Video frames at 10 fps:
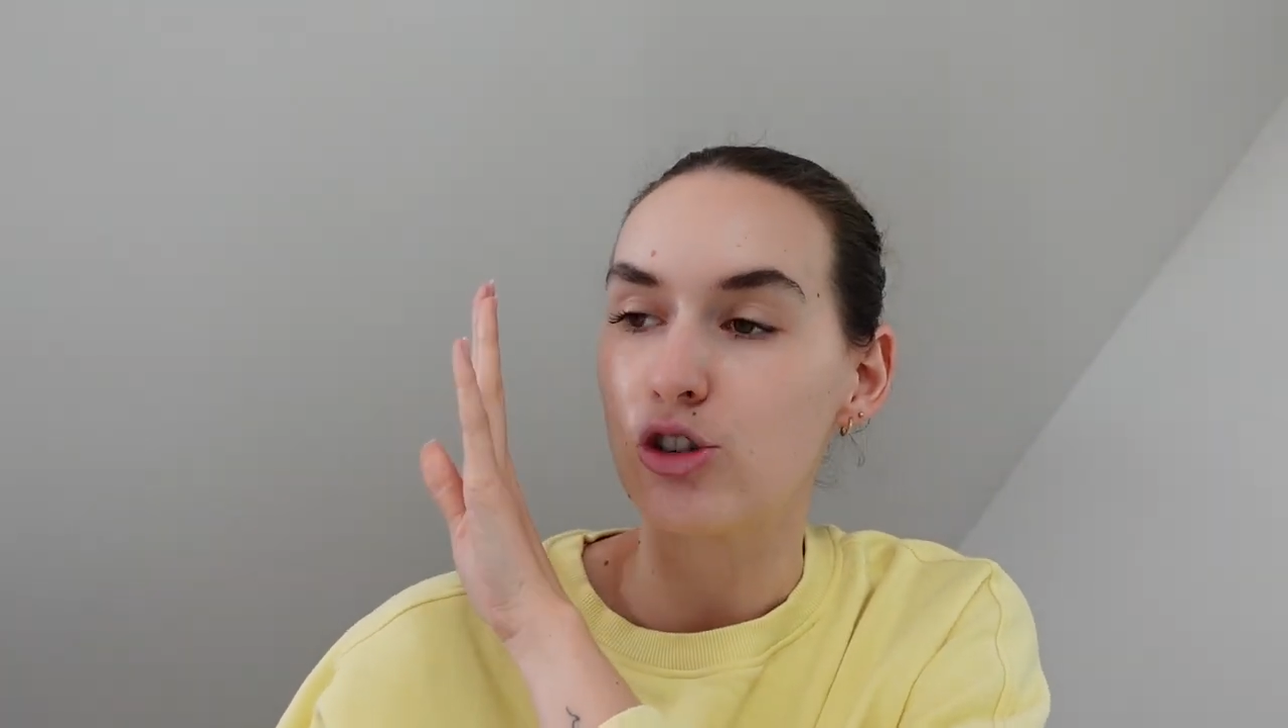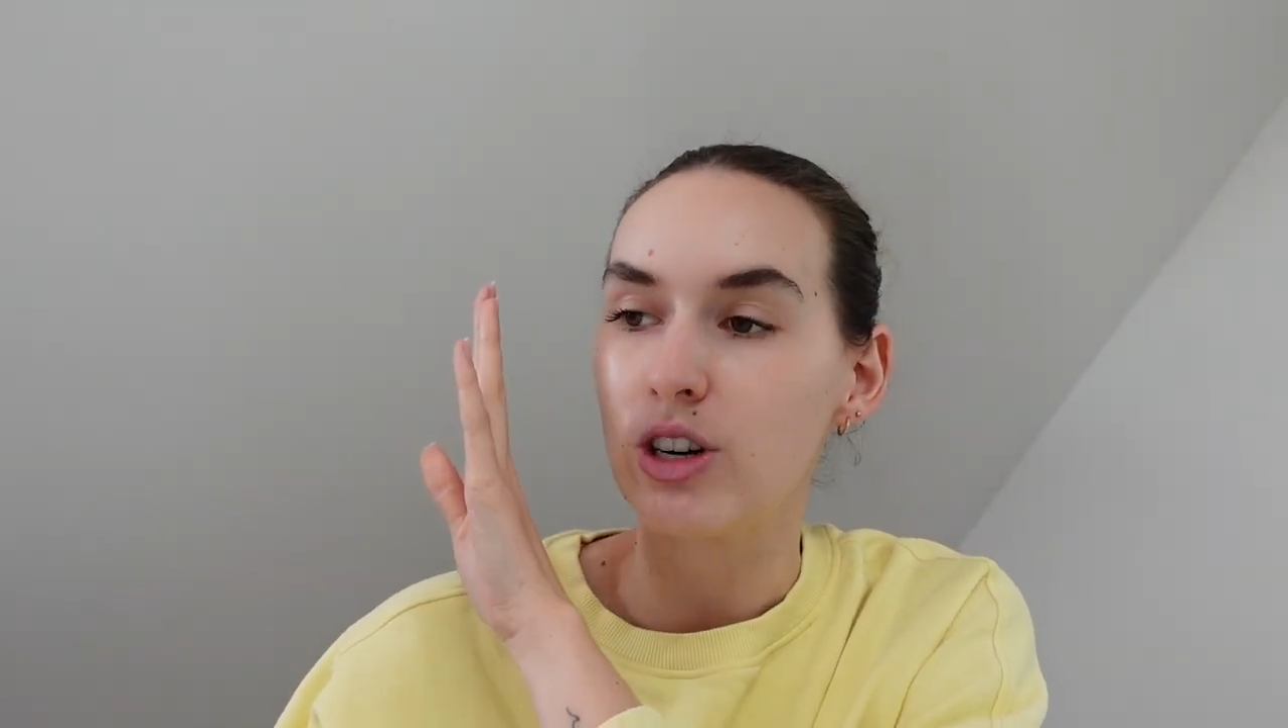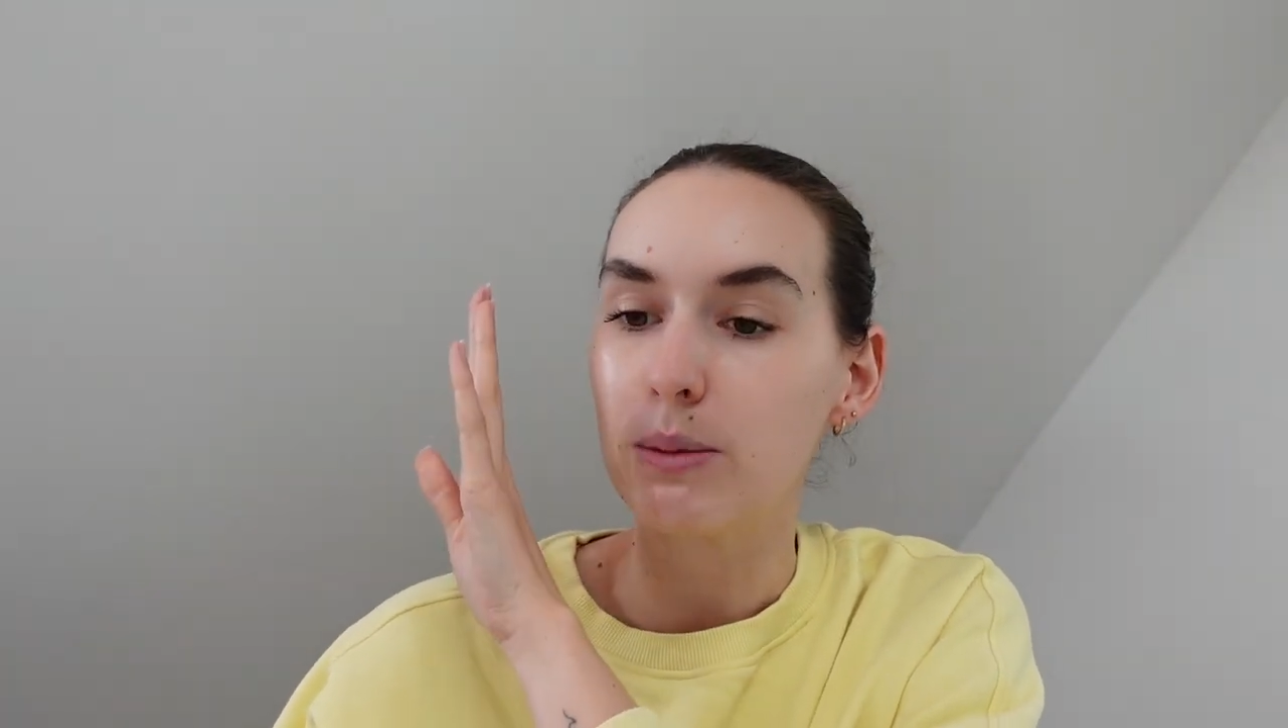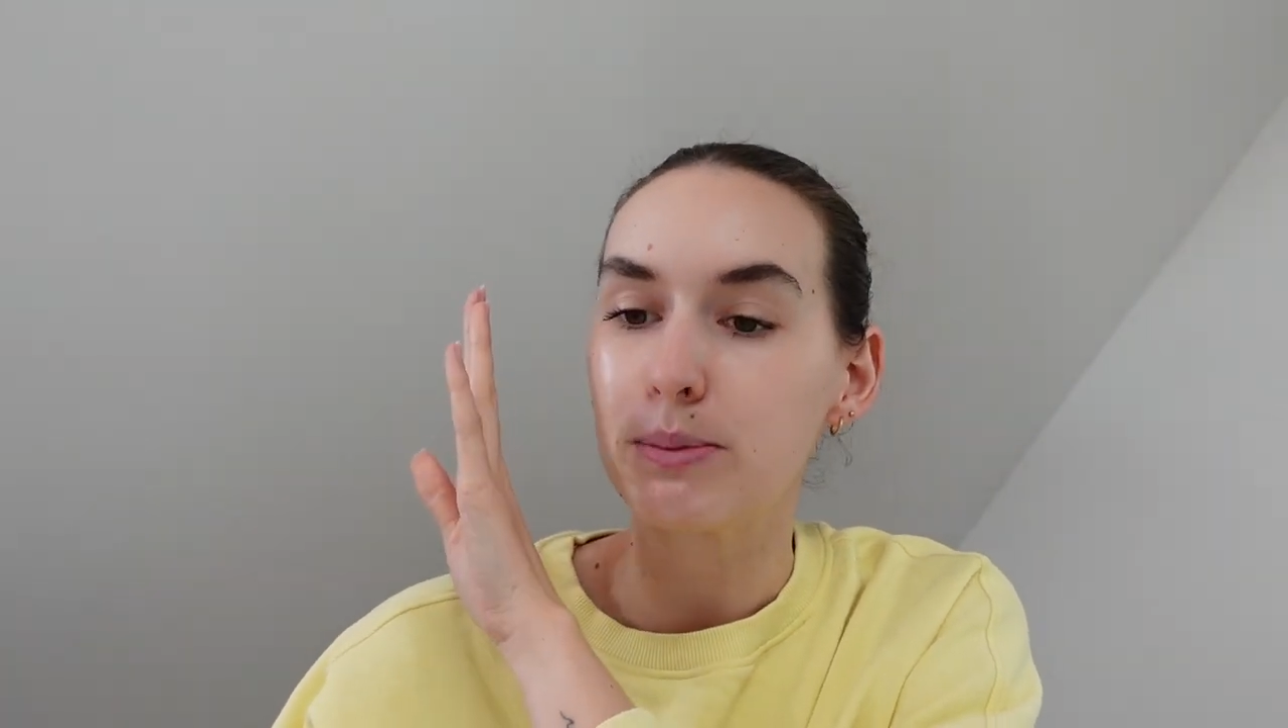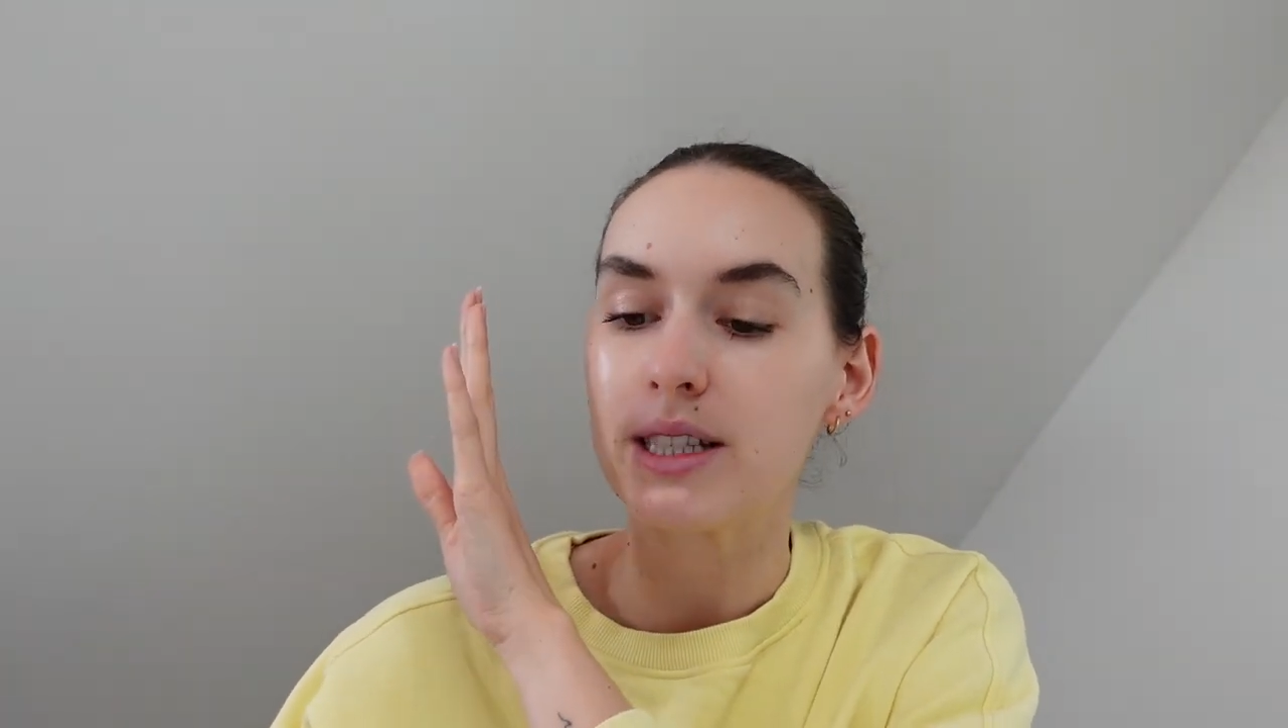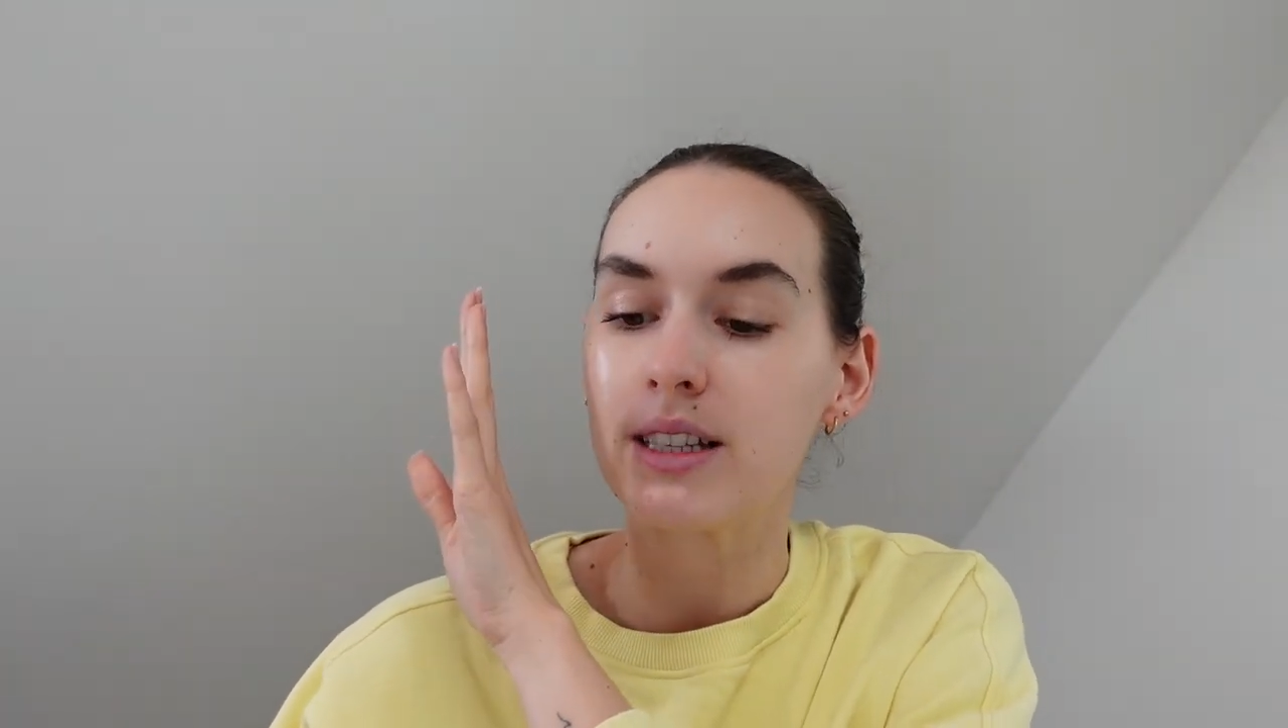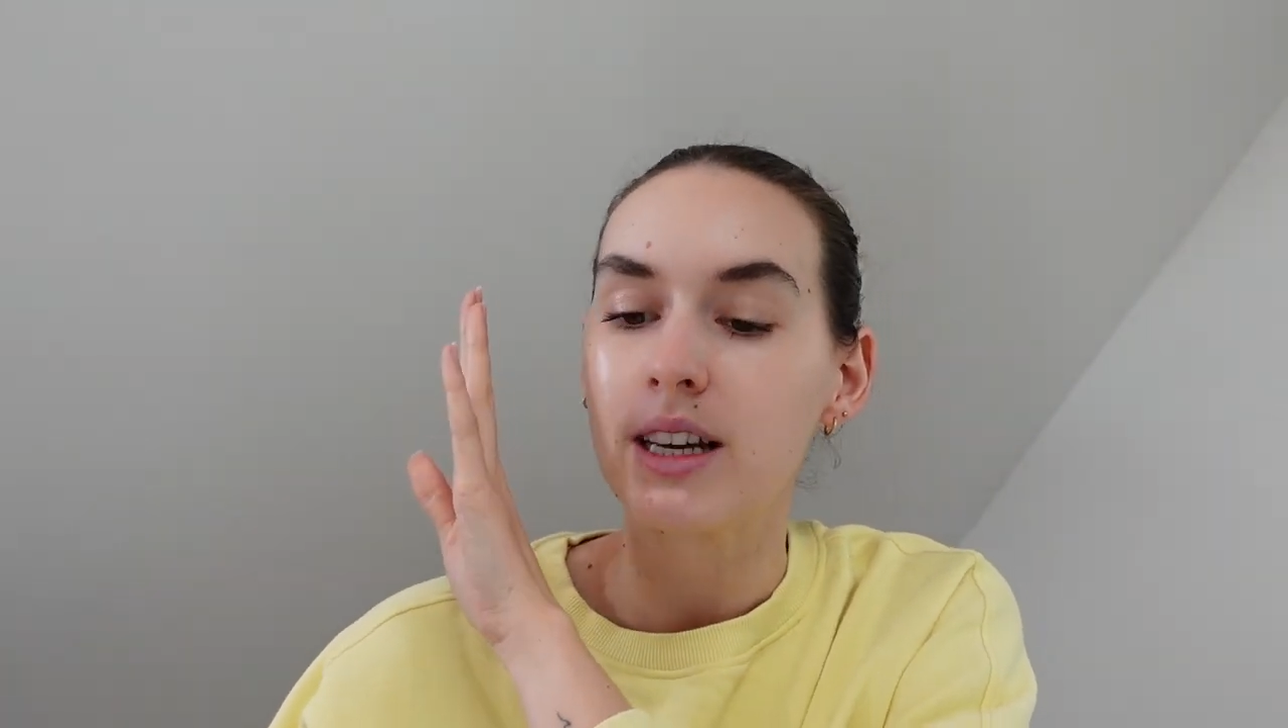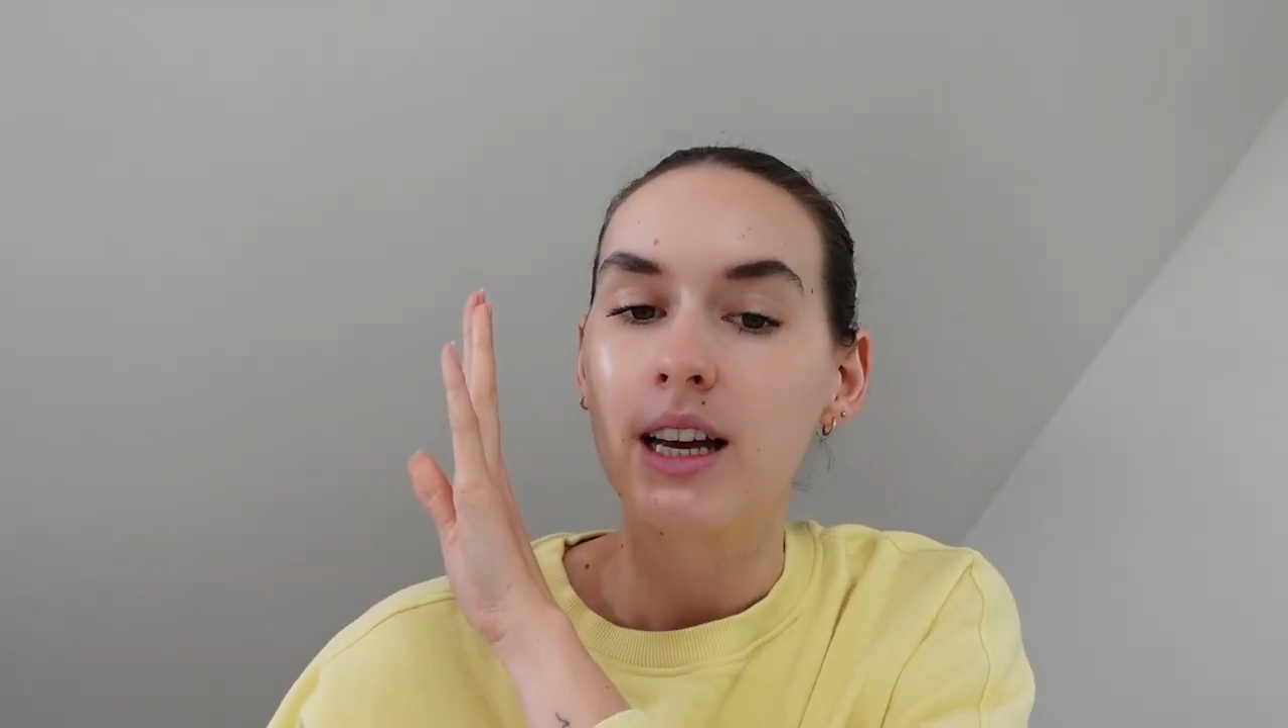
trips.